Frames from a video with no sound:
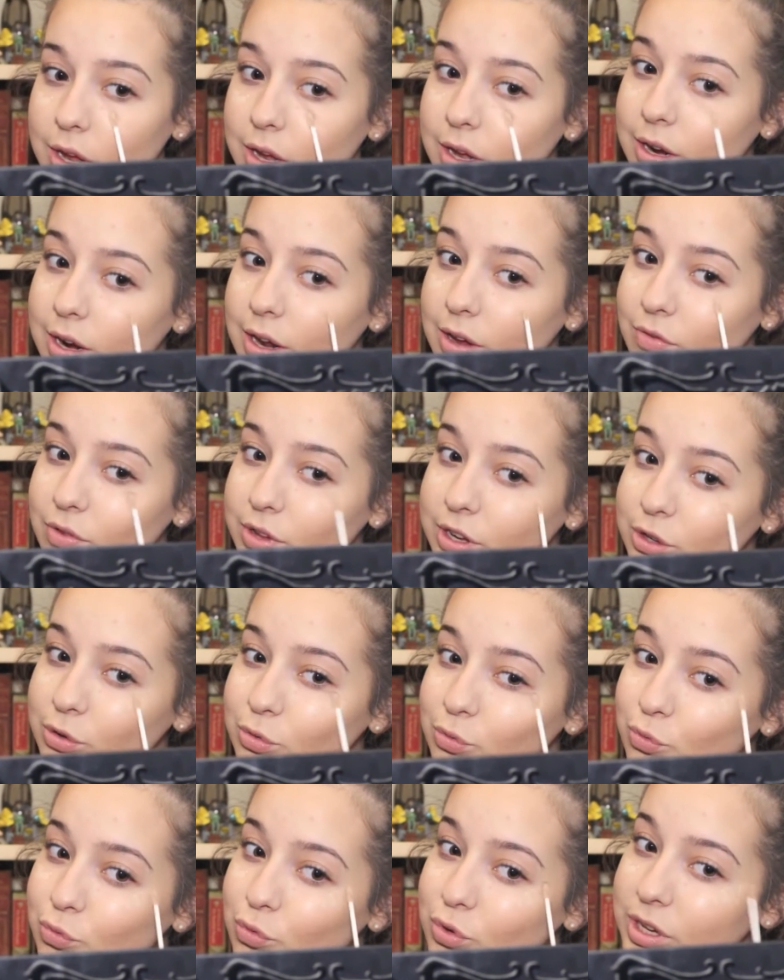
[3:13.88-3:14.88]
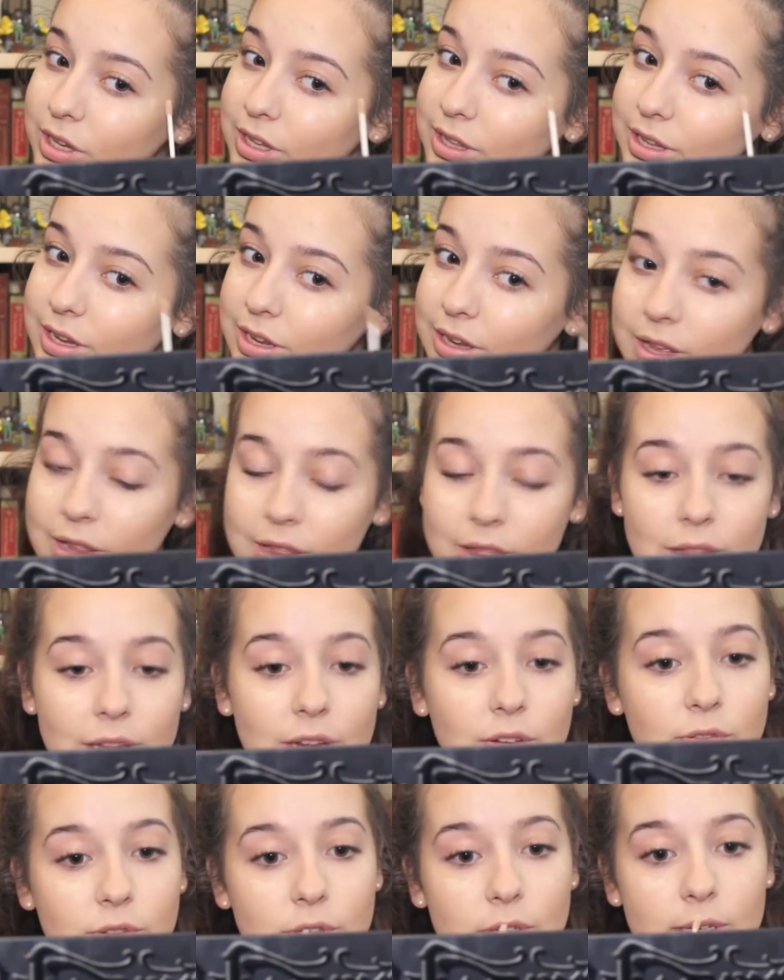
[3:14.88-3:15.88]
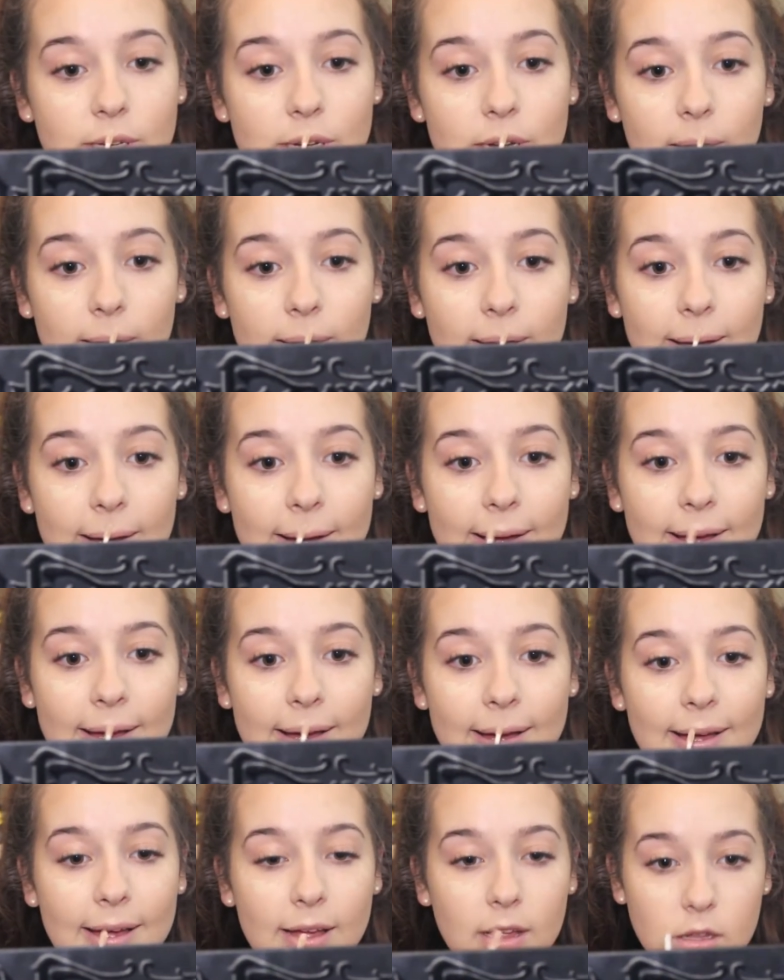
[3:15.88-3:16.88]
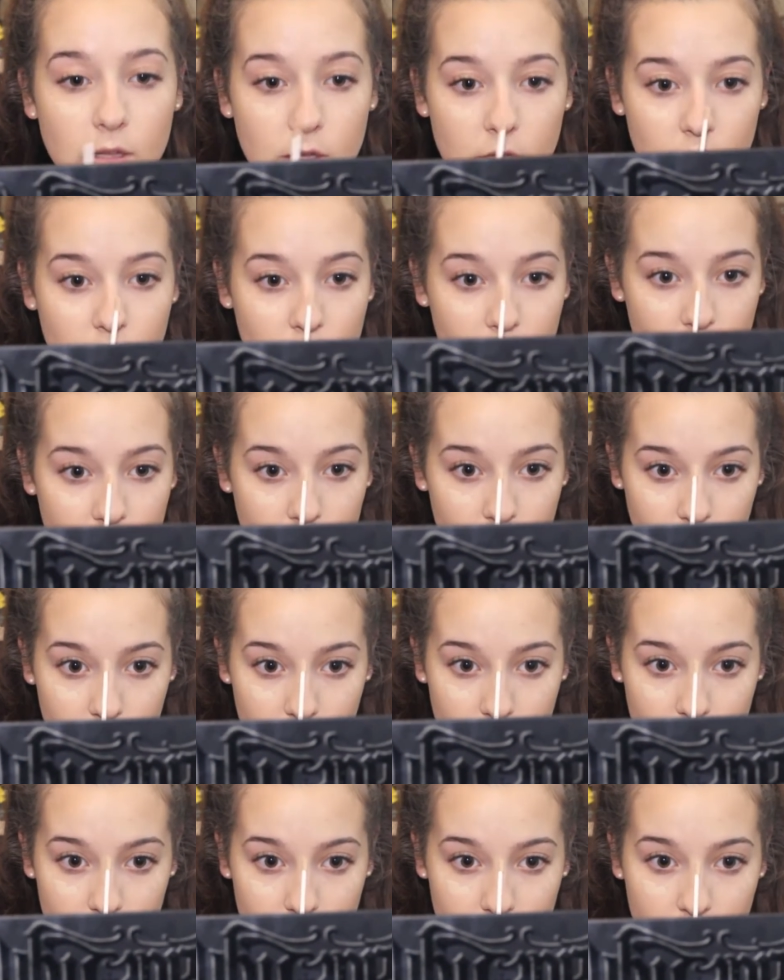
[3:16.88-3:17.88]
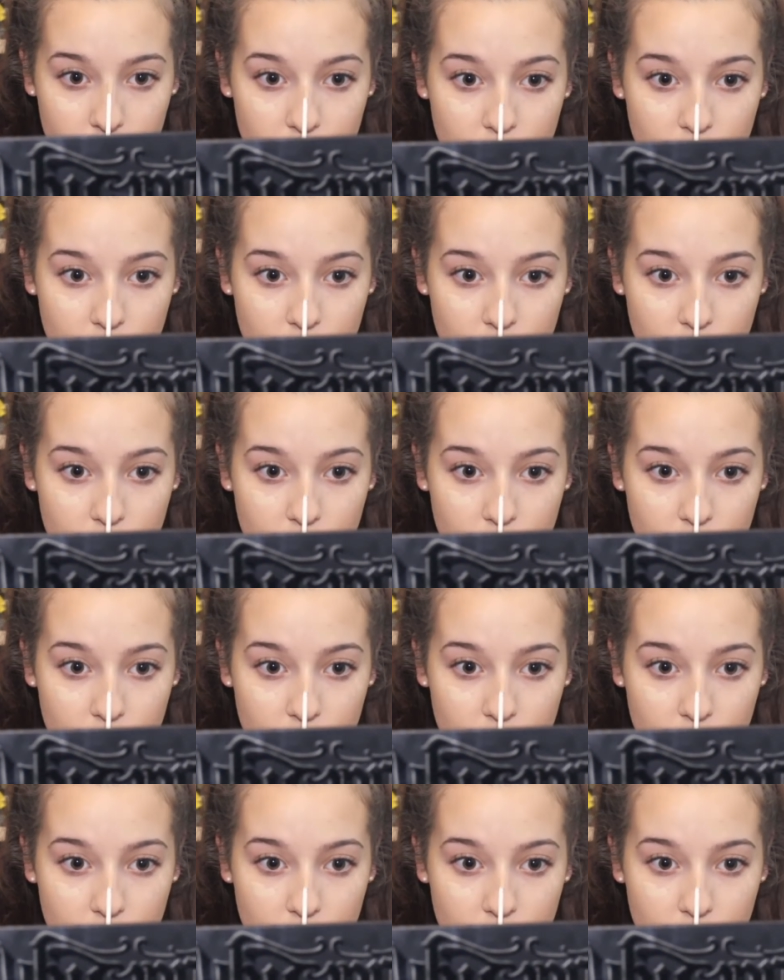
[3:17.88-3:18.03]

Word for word: and have like a really lifted look.